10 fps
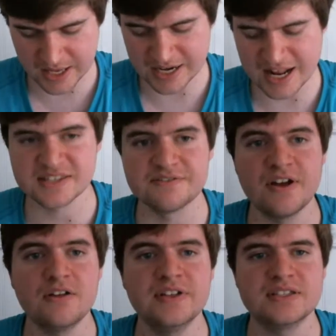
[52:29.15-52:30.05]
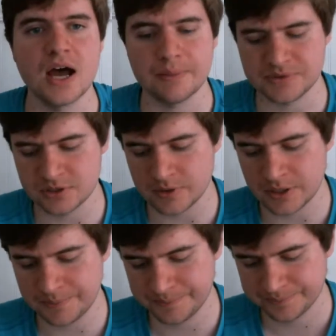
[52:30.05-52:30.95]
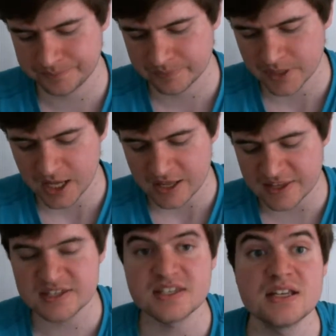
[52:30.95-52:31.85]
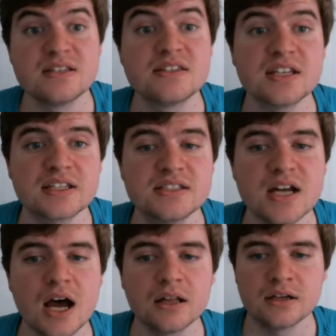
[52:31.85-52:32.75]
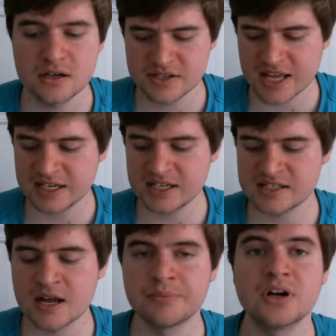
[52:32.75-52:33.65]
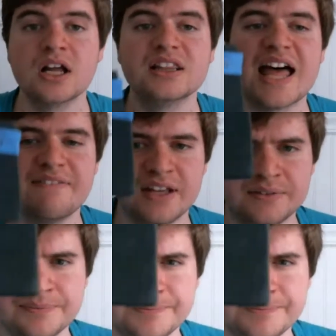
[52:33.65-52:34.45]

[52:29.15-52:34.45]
and it has a velvet top to it. This is $6 and it is number 11.